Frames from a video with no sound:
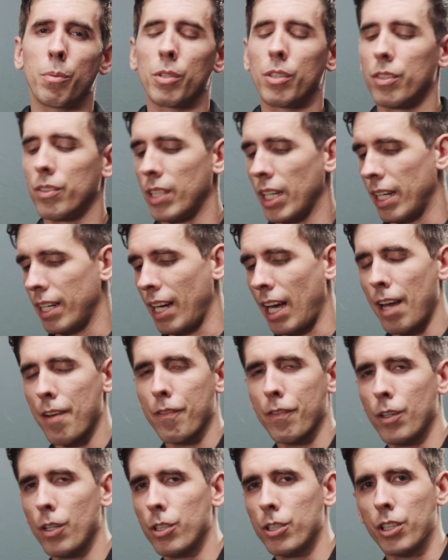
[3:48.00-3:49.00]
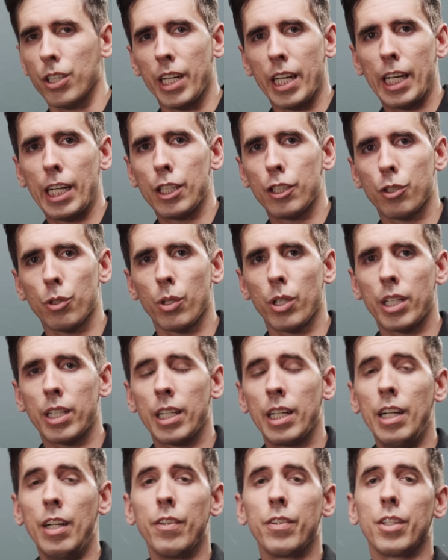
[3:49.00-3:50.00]
whether you've got an iPhone or an
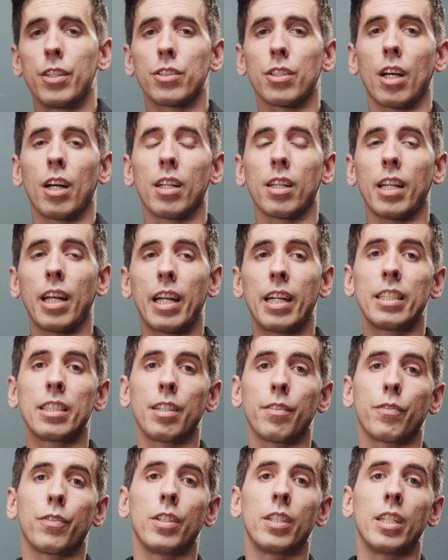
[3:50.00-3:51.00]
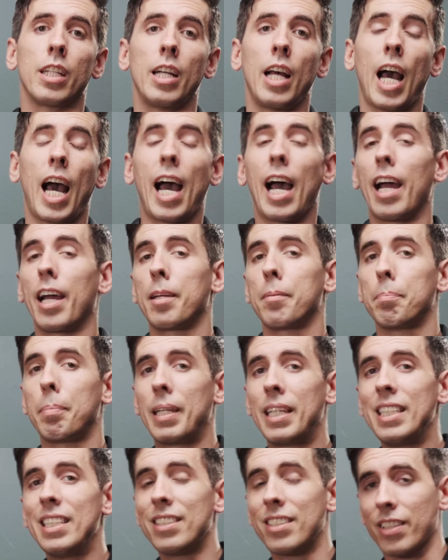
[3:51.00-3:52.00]
Android. There's a lot of different
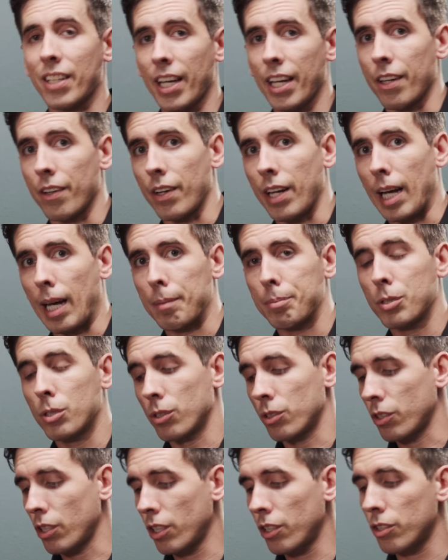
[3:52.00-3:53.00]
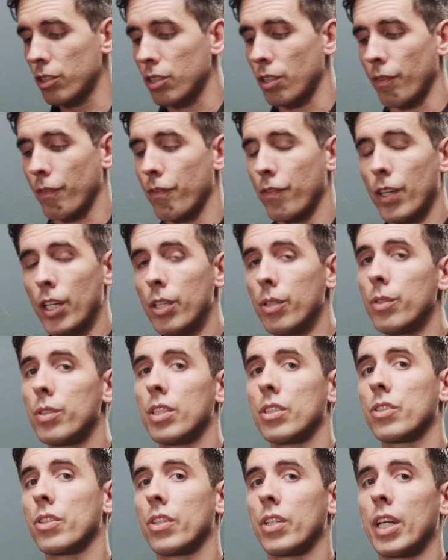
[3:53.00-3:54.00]
IP scanner apps. So as long as the phone
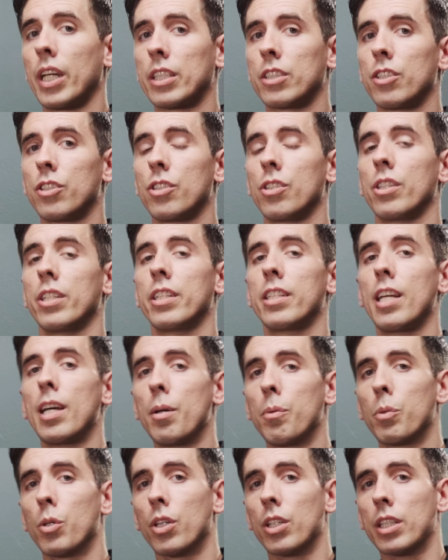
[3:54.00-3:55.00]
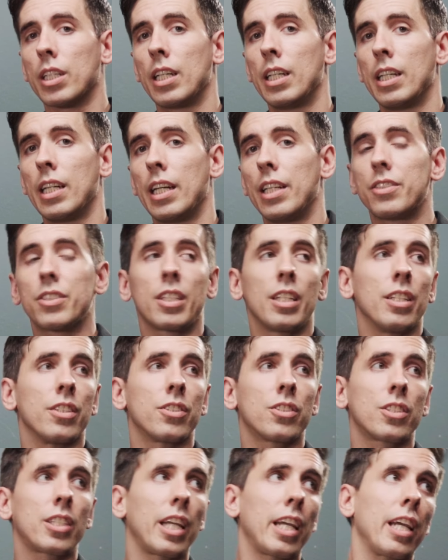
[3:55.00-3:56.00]
is connected to the network, it's going to
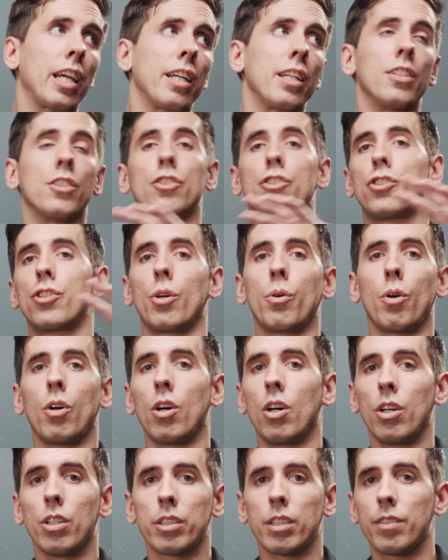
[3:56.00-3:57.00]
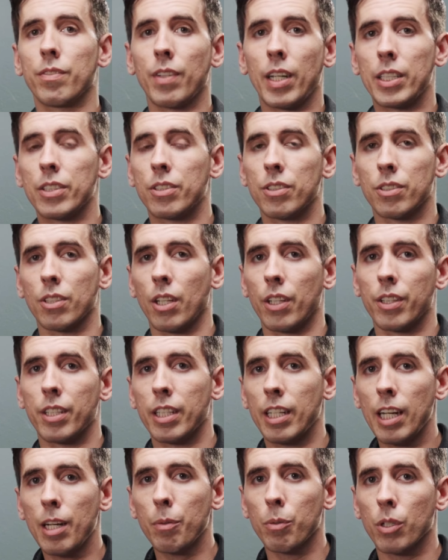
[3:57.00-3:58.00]
scan and show all the devices on the
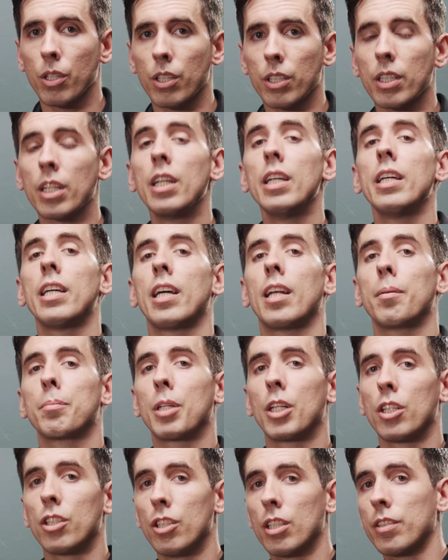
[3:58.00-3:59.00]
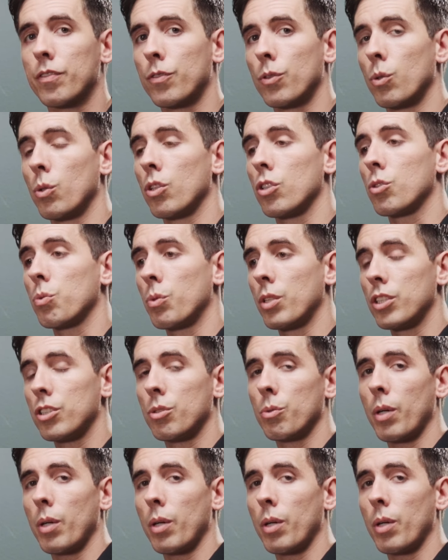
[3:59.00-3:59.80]
network, and I'm going to look for 22